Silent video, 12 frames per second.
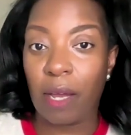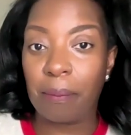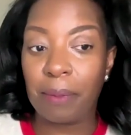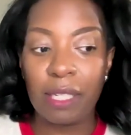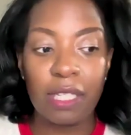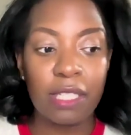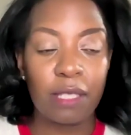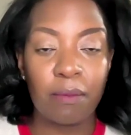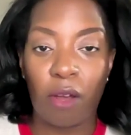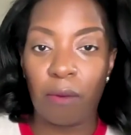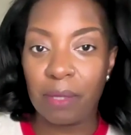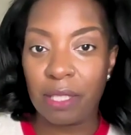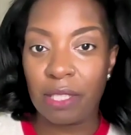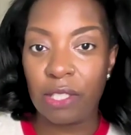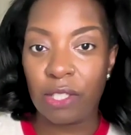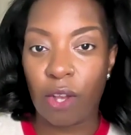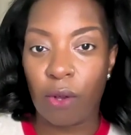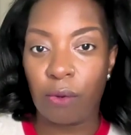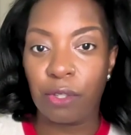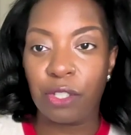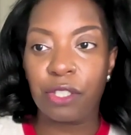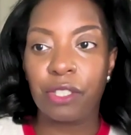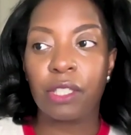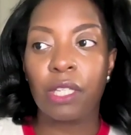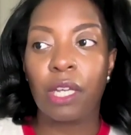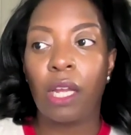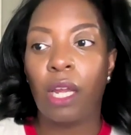companies, small business owners,